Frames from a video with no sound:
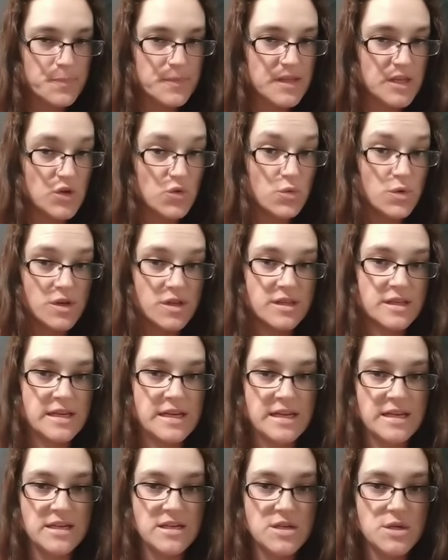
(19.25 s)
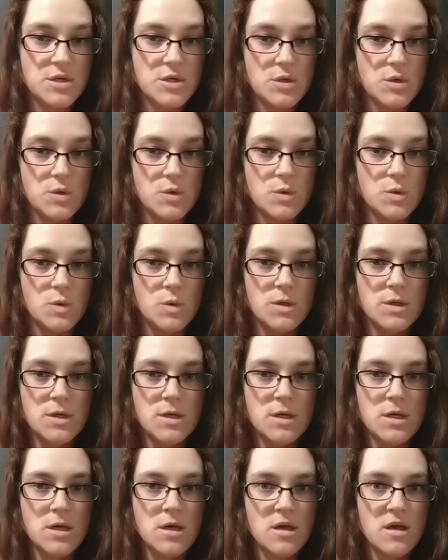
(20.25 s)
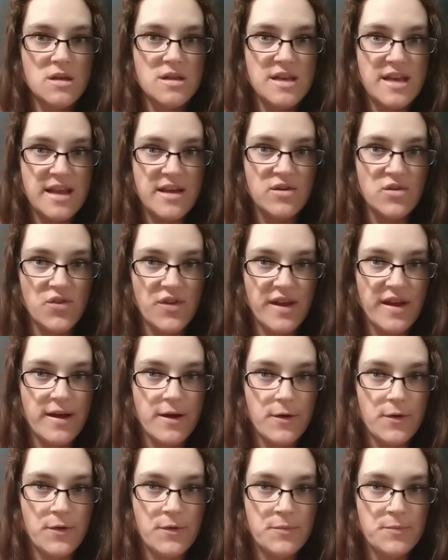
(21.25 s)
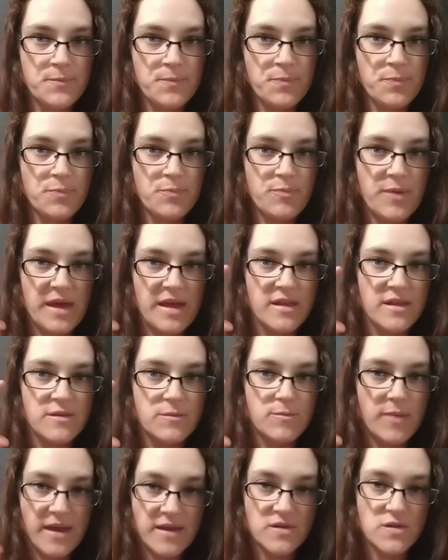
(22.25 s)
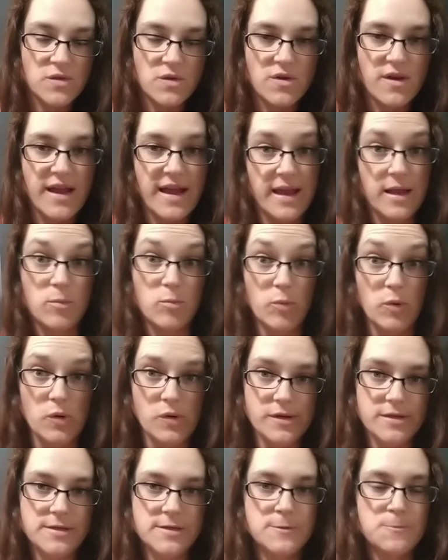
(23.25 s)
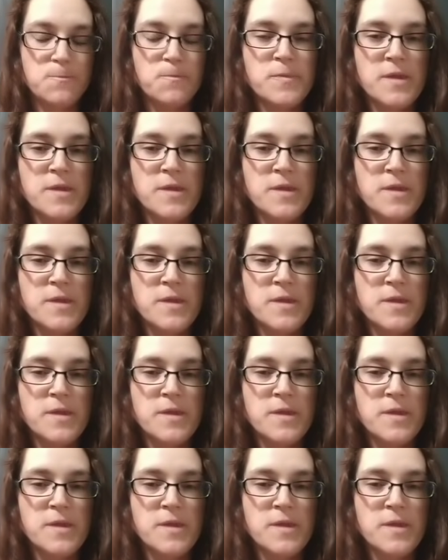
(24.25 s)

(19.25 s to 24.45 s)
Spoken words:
you really need to nail down basal and bolus.